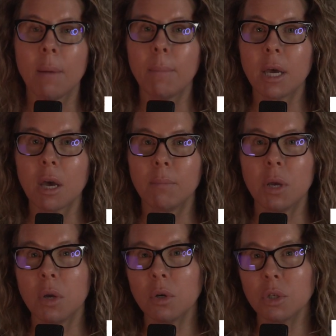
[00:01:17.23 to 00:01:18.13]
but
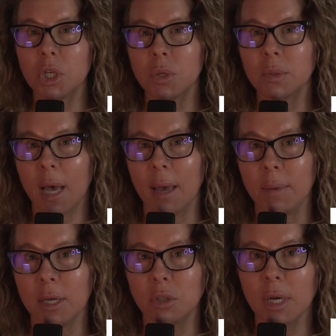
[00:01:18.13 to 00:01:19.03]
computers use
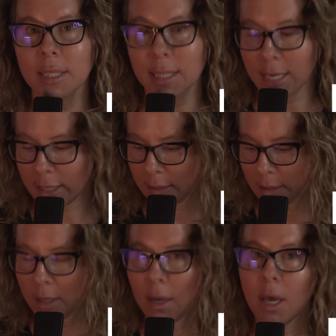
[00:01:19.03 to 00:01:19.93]
IP addresses.